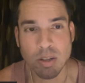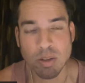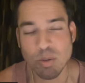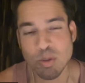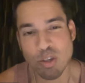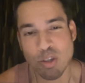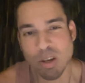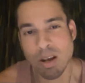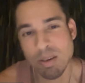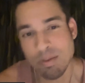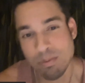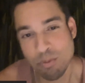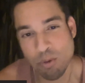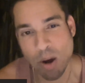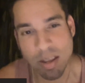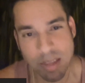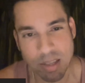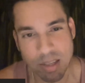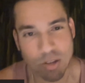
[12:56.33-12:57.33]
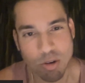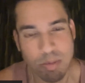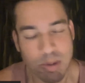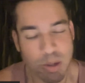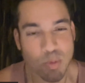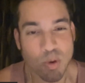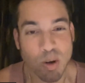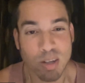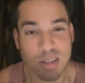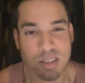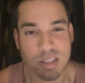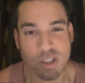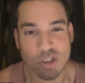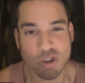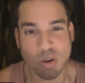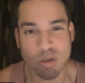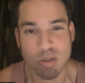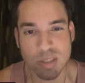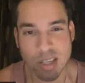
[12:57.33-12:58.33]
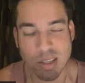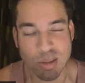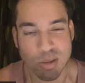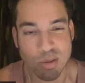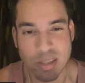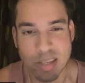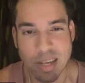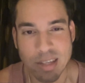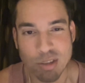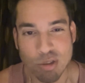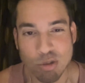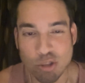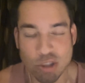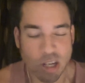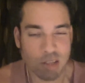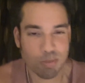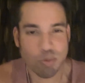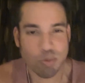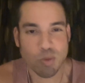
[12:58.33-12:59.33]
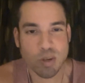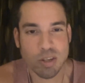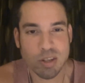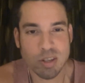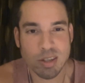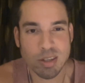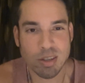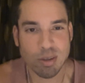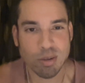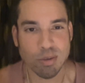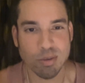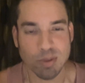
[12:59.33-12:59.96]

It was I think nobody wanted to see Charles take those last two shots, but what are you going to do?